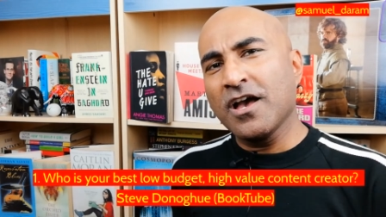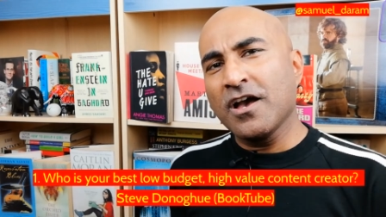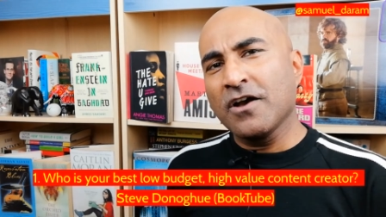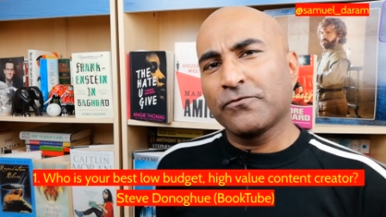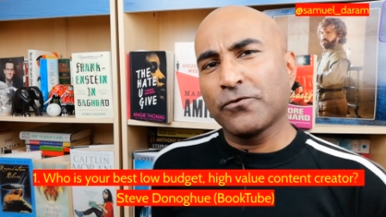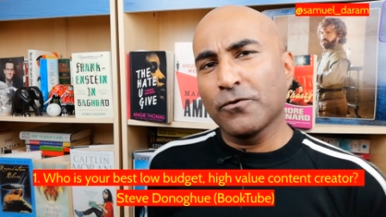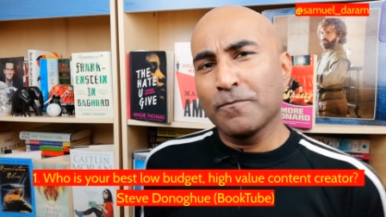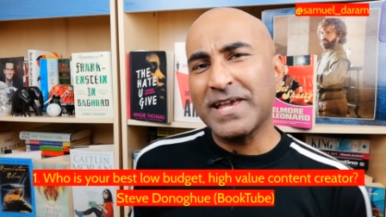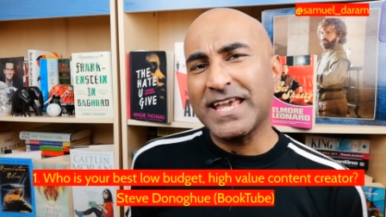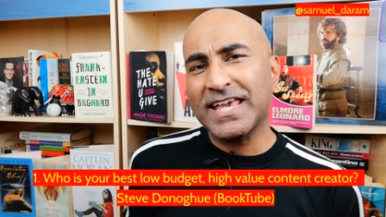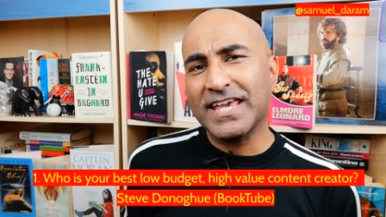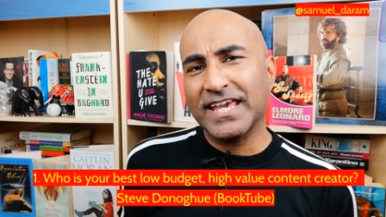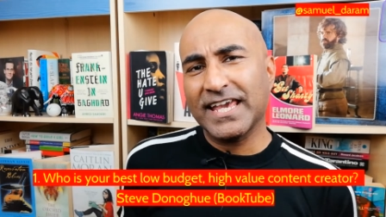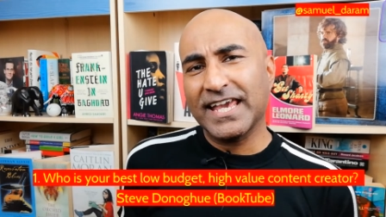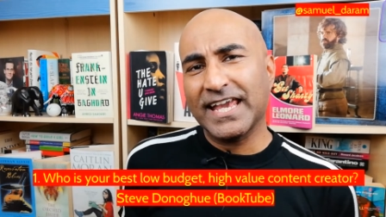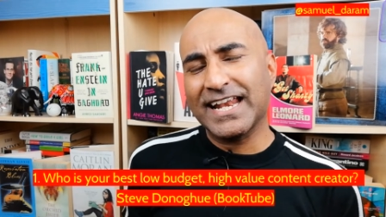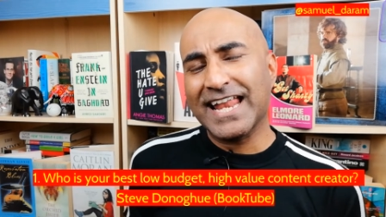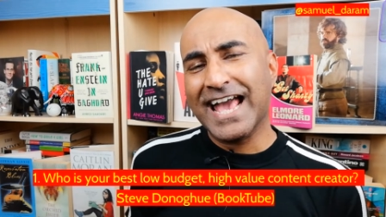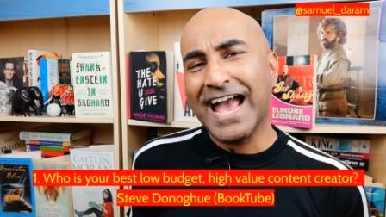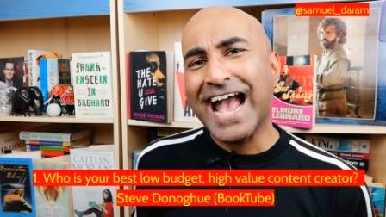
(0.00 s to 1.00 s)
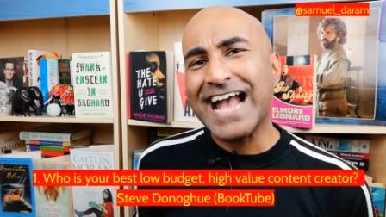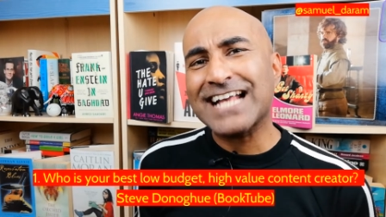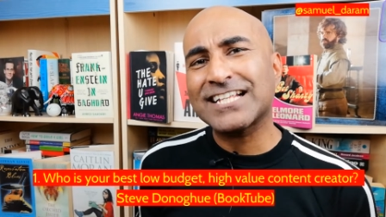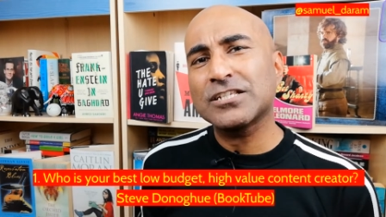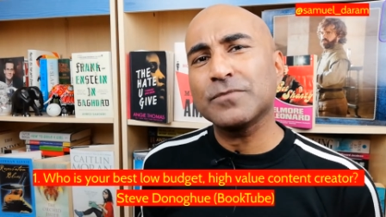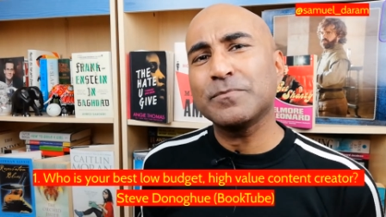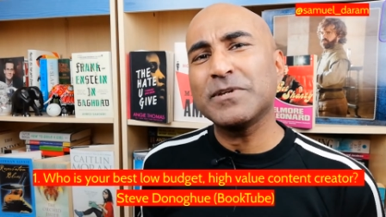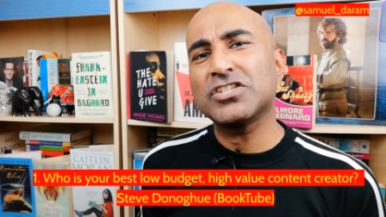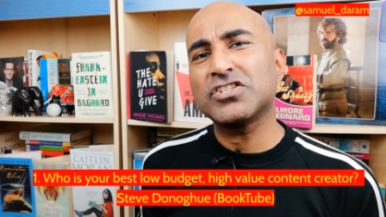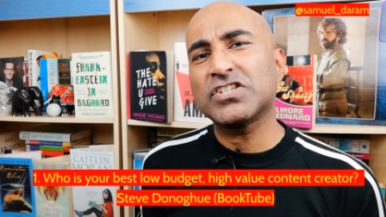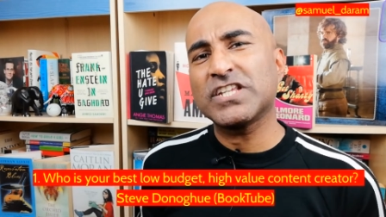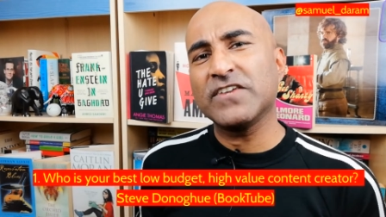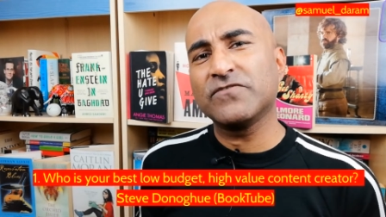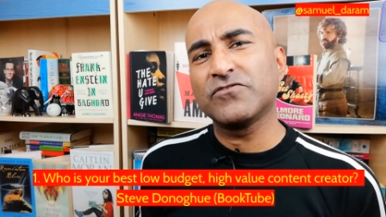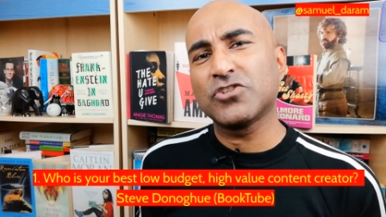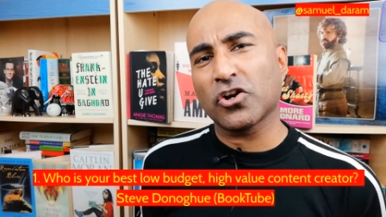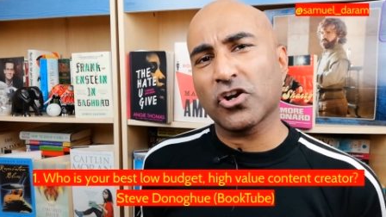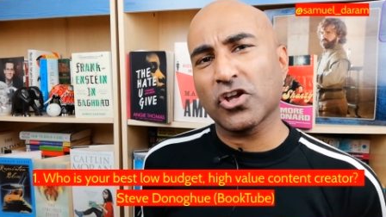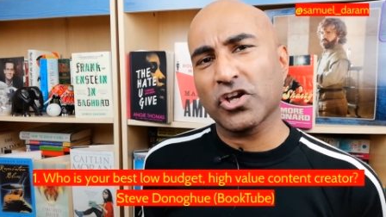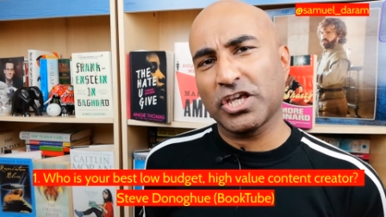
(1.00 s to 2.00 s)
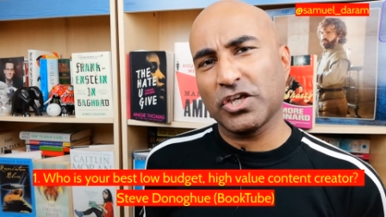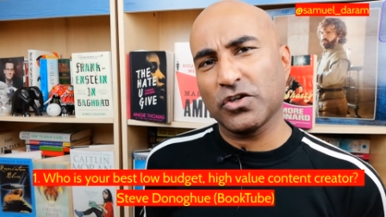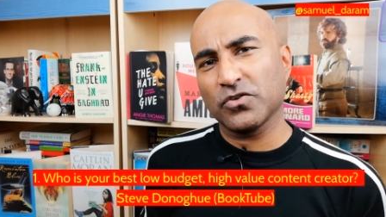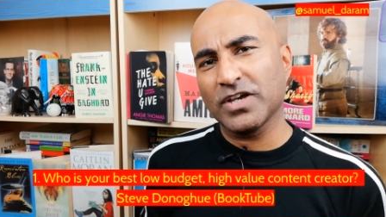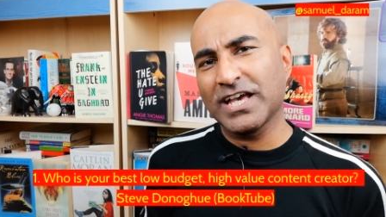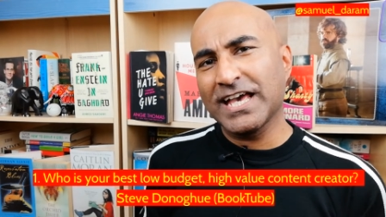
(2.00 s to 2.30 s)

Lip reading: For me, it has to be Steve Donahue.